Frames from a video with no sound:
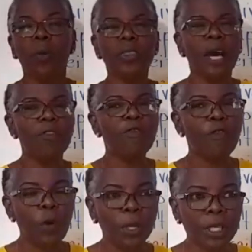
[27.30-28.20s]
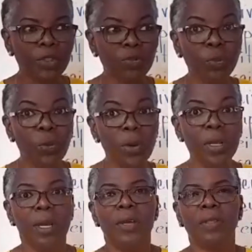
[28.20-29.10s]
with a phonics
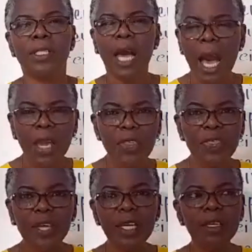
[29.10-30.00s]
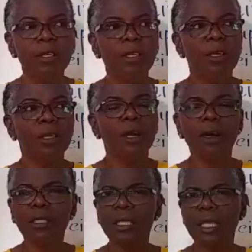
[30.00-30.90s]
rule that I think
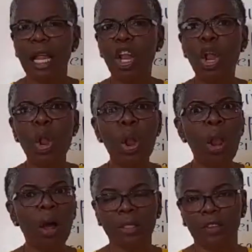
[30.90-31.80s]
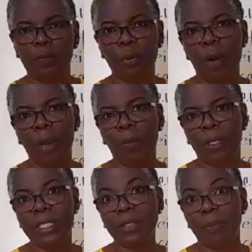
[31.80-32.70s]
causes a lot of problem
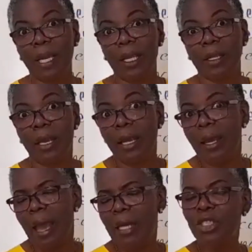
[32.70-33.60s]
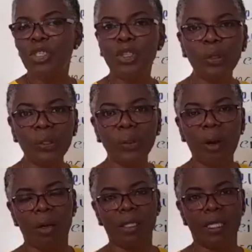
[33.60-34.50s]
when spelling. And you
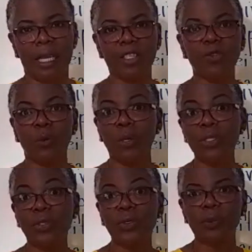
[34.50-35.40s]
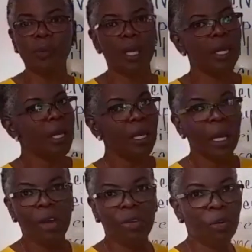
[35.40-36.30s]
know Auntie Nats wants you to be
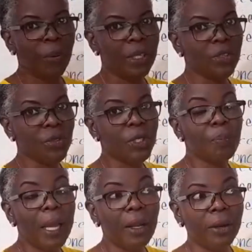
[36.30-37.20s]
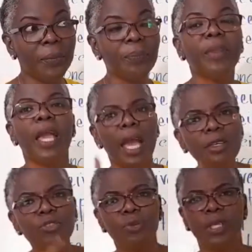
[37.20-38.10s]
a great speller
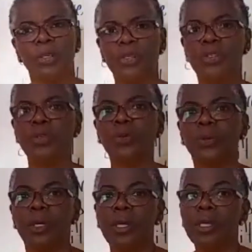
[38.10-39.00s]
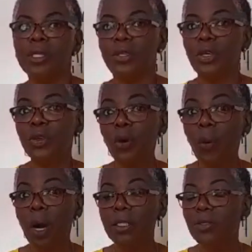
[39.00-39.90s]
and reader too. So you know
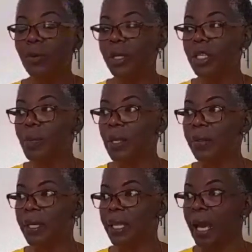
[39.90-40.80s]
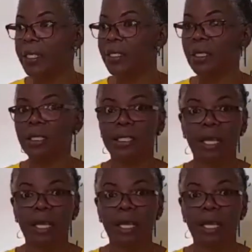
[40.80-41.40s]
what? We're going to be looking at the